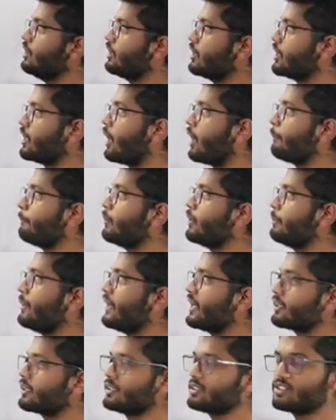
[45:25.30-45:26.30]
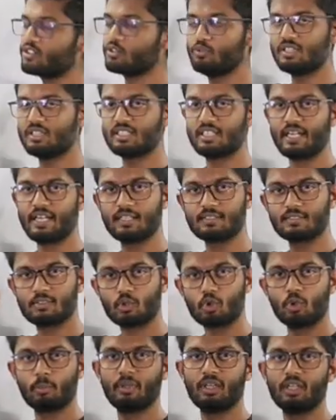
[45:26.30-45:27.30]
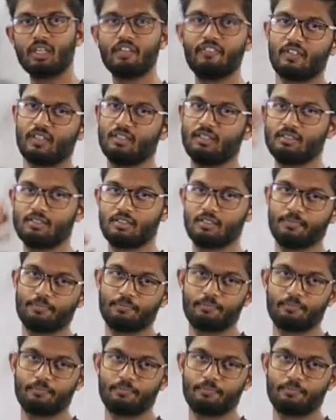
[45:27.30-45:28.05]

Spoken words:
number patterns which has a common difference.